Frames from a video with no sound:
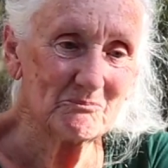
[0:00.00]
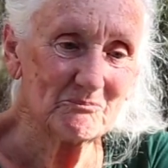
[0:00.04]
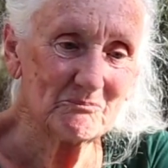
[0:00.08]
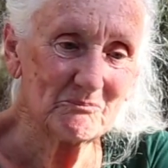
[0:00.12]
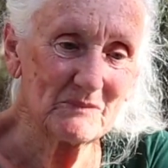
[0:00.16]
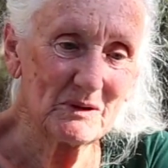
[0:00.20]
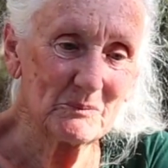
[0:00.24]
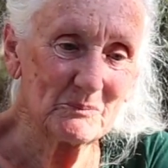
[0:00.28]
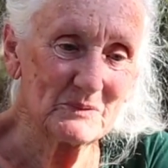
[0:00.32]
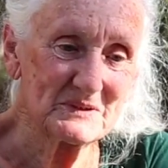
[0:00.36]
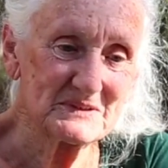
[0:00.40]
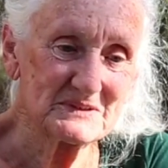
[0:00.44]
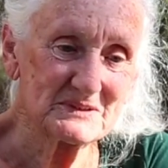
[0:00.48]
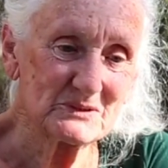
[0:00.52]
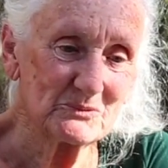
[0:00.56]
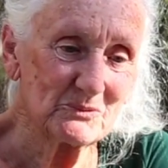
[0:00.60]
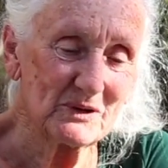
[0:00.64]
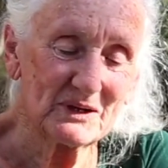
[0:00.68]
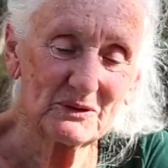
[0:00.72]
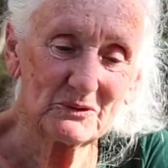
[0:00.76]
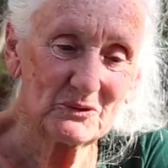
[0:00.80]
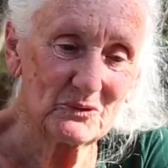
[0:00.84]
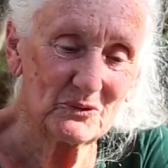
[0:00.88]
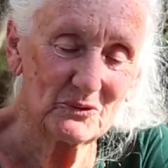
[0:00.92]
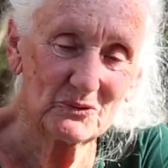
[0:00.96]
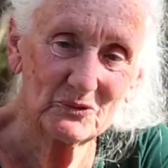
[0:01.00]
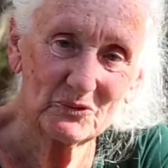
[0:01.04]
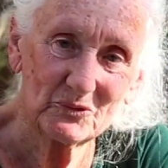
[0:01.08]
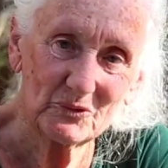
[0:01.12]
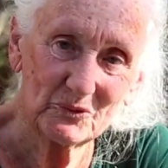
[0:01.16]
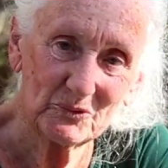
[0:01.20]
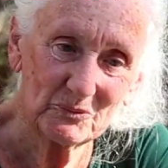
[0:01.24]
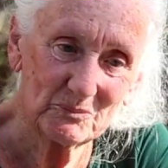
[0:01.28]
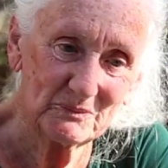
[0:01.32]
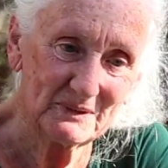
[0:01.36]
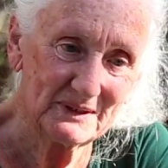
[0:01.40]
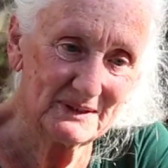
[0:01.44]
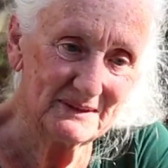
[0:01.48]
Mum was the one who
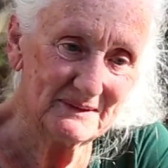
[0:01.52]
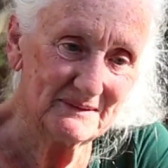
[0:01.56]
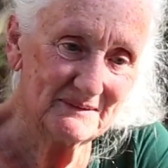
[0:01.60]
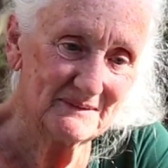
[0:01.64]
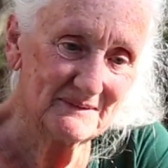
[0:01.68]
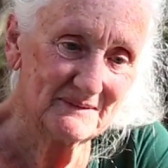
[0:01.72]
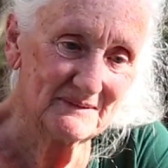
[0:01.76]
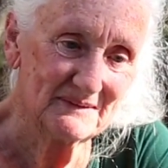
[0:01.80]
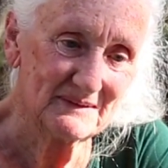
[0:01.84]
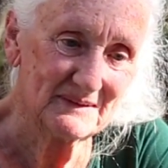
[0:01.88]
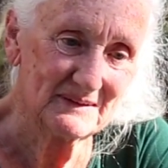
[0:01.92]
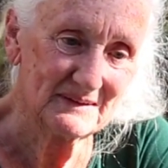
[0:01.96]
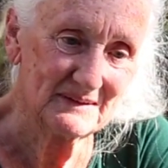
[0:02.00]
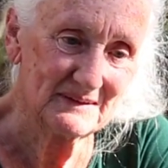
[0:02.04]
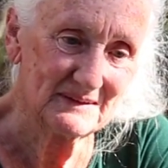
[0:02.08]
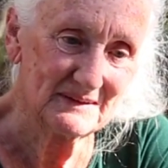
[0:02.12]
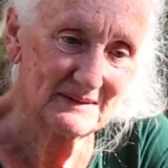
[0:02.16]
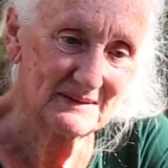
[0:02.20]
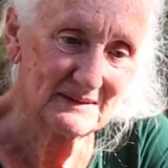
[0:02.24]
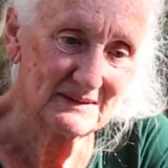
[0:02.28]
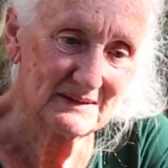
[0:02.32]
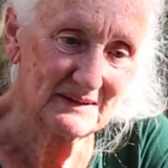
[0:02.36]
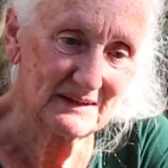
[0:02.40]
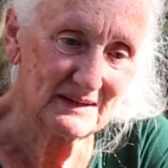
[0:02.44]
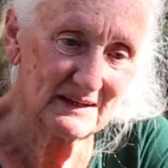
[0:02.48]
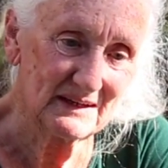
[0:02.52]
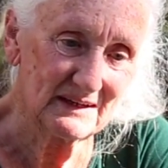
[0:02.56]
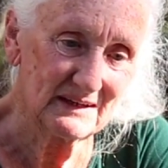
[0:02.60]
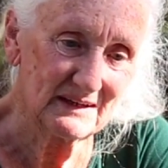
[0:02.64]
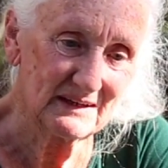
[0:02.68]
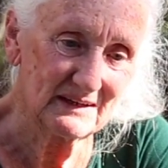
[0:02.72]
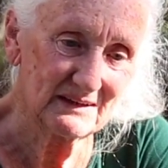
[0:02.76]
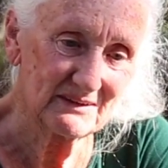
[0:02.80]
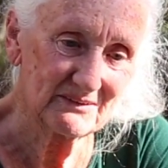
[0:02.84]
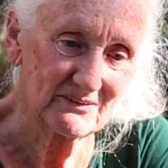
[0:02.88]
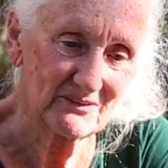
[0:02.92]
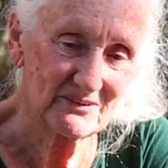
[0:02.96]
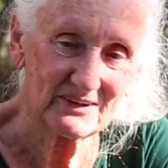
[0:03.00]
taught me
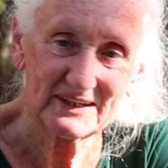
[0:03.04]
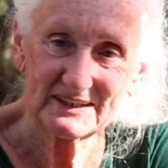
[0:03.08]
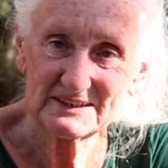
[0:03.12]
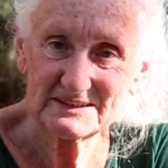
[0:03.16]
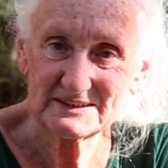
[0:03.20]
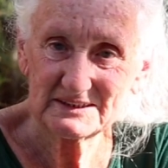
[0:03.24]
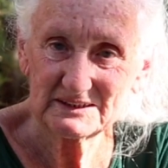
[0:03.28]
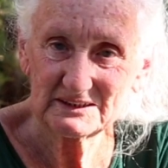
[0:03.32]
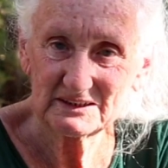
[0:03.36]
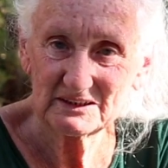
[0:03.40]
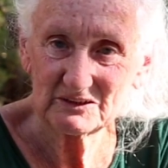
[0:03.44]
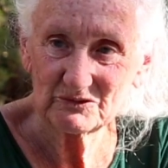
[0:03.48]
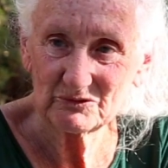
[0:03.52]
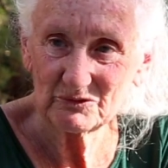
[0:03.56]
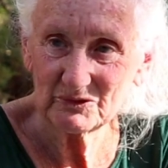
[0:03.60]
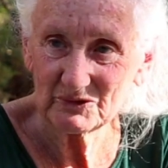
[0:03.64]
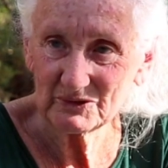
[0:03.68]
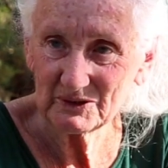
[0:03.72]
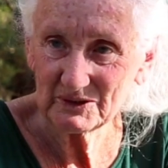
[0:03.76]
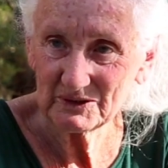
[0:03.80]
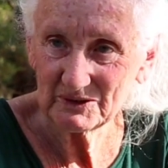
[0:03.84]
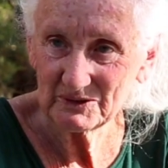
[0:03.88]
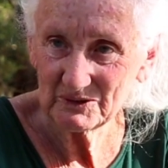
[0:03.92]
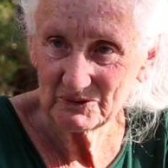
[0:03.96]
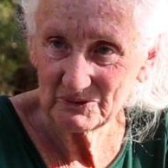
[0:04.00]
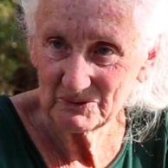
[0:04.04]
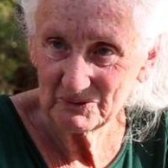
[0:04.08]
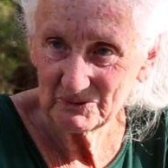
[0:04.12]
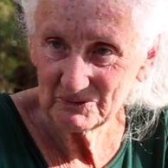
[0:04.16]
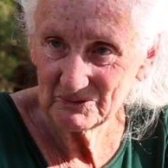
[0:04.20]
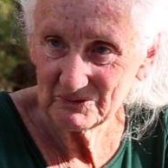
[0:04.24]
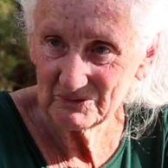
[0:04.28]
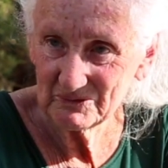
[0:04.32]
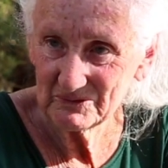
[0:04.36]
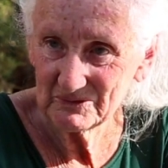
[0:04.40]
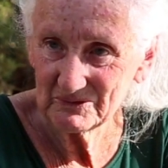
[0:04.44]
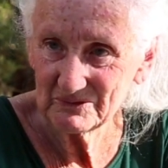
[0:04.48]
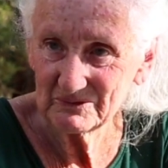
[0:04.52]
a great deal of what I'd
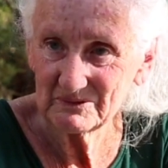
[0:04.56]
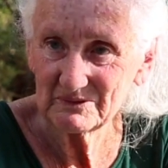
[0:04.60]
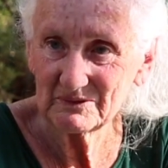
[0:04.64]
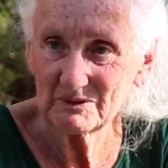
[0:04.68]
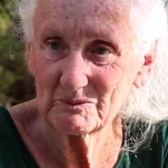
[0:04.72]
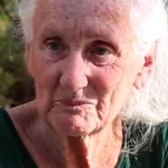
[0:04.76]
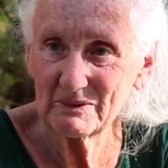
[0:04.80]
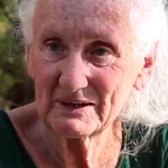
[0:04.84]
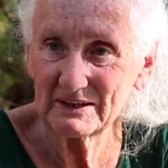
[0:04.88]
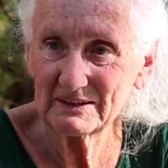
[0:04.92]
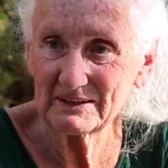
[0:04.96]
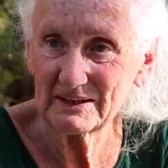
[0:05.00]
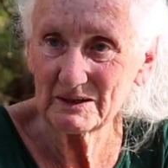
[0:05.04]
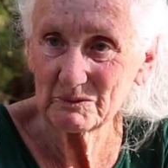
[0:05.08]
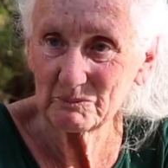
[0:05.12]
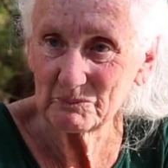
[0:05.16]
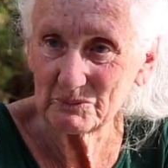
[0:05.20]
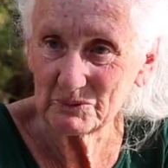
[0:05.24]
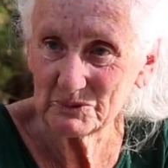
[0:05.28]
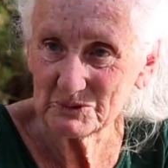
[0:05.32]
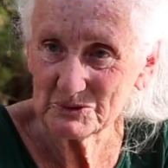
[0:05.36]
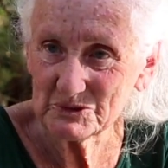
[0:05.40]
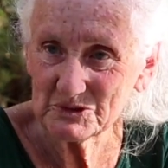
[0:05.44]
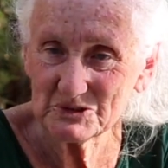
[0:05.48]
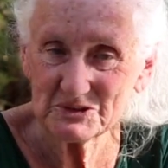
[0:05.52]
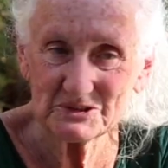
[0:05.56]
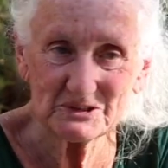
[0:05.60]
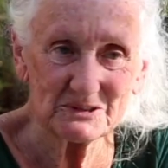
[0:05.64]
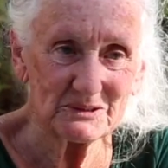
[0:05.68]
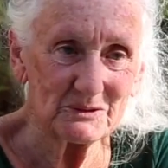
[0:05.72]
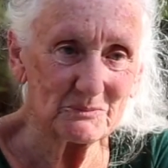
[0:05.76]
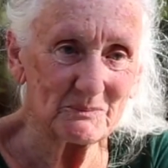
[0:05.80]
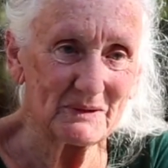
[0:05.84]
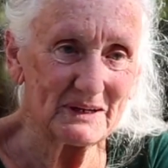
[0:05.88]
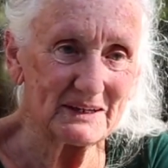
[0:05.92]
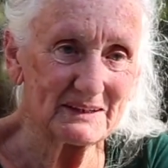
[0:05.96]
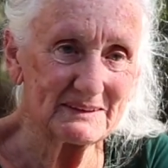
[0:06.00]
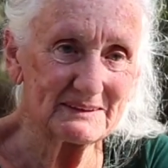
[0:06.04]
learned about our bush,
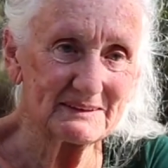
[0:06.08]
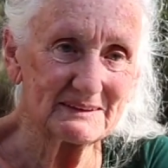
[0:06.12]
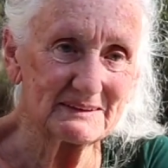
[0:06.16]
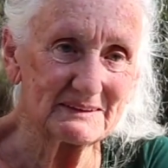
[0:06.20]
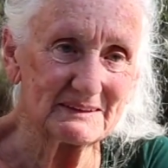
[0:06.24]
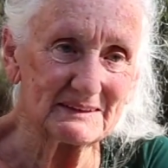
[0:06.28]
about